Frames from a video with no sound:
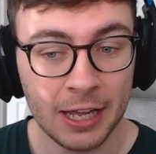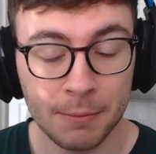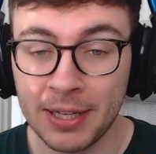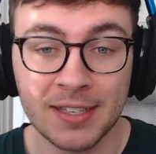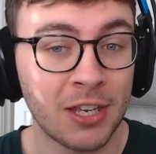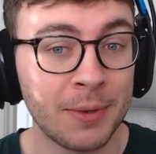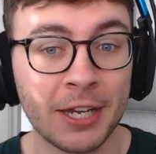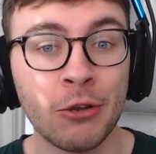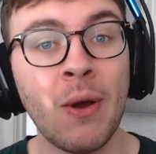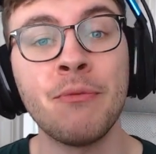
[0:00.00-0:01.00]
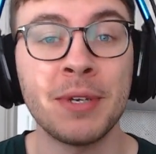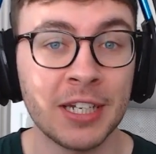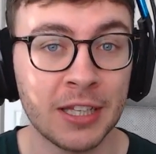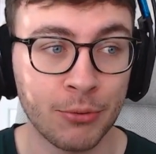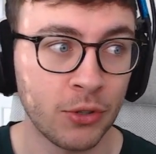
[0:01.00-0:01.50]
Players coming in who haven't been
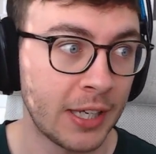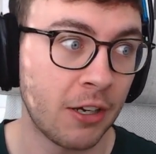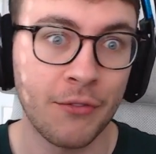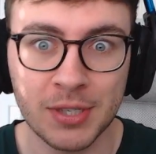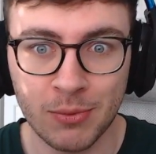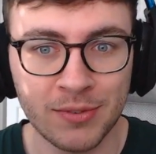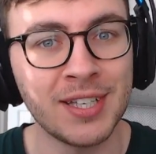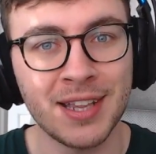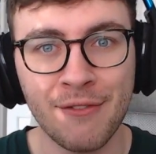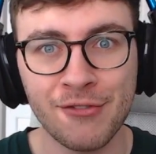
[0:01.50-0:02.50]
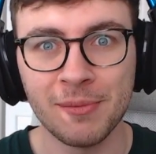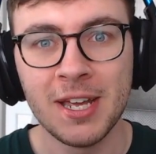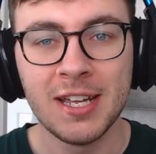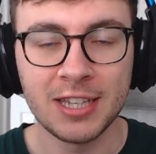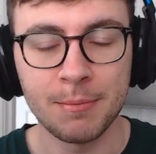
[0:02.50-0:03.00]
in the Pro League. Obviously, we've seen that from
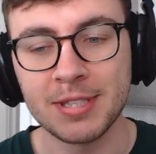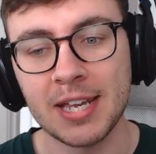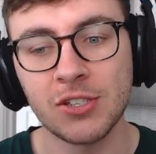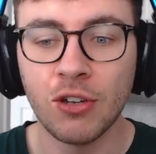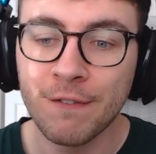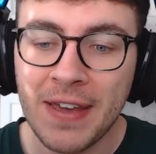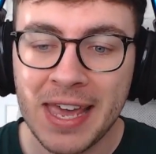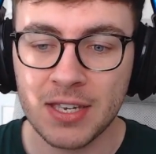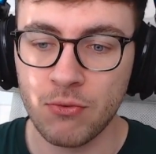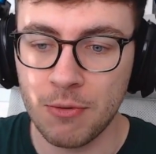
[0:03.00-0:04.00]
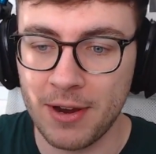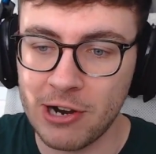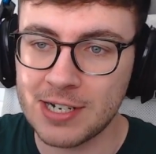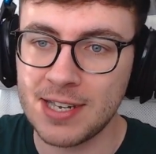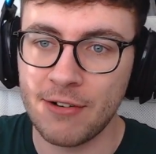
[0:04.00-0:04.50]
the potential phase rumor,
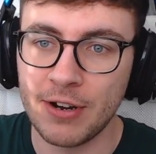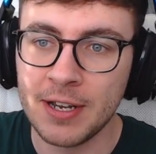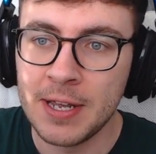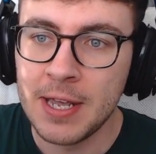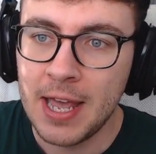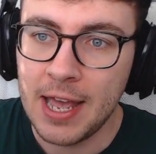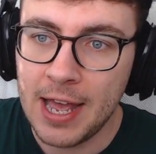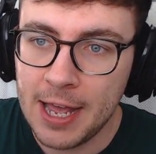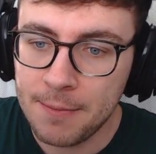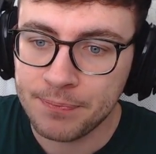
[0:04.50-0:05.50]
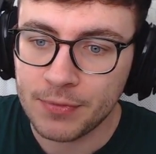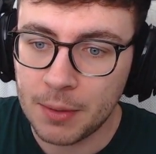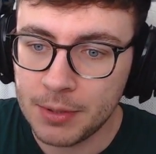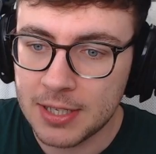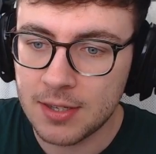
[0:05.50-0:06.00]
etc.
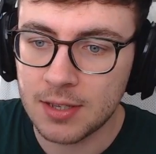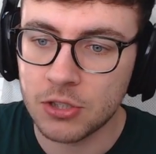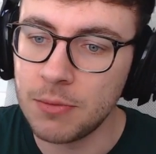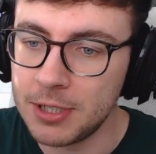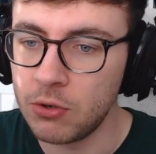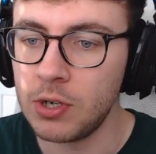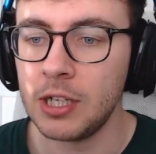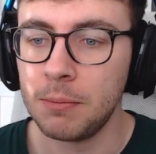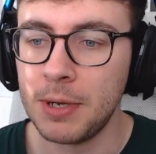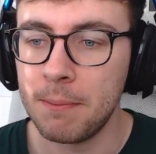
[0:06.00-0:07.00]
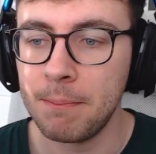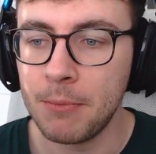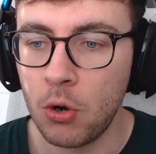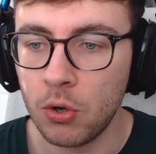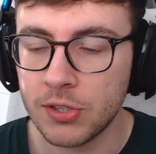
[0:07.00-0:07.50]
But let's jump into a little bit
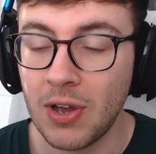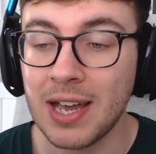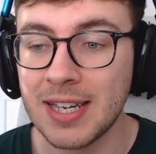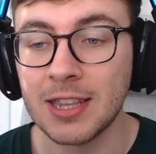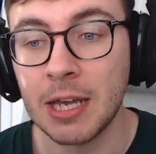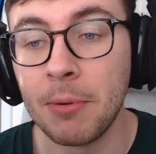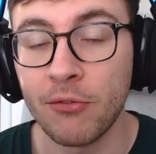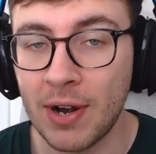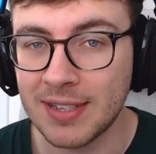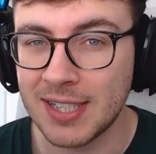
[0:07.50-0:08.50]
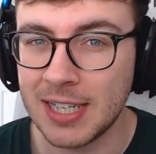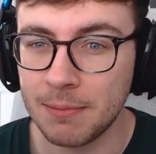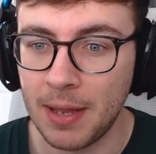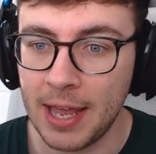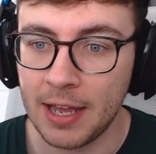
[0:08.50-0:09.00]
more. So I said the above Red
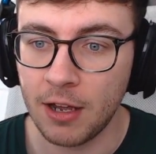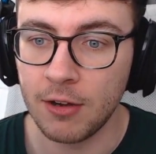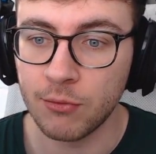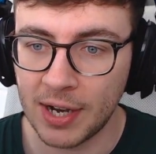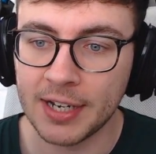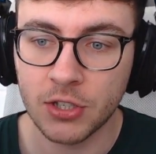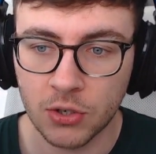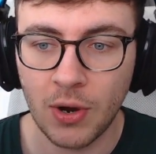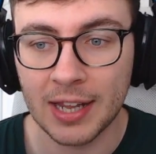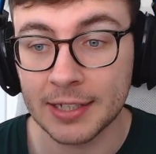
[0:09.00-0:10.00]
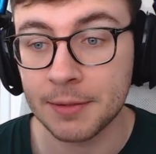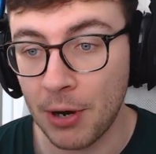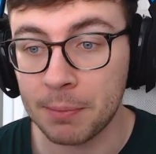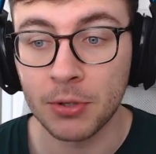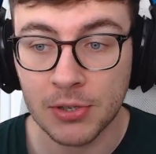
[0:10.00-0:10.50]
team of Rated Joe, Alex,
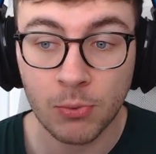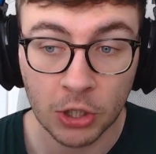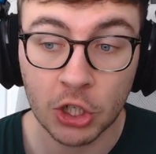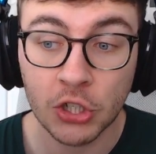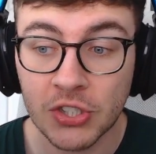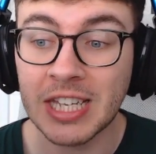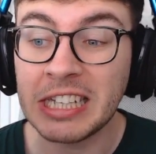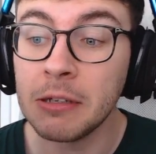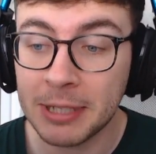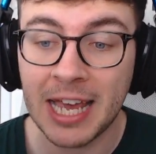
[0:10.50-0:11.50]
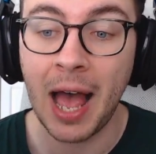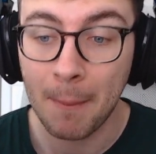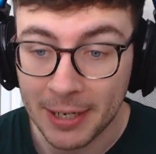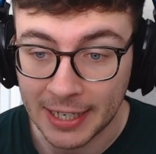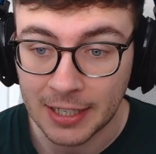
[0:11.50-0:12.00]
Brack +1 could still be
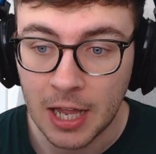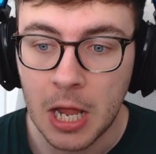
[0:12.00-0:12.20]
happening.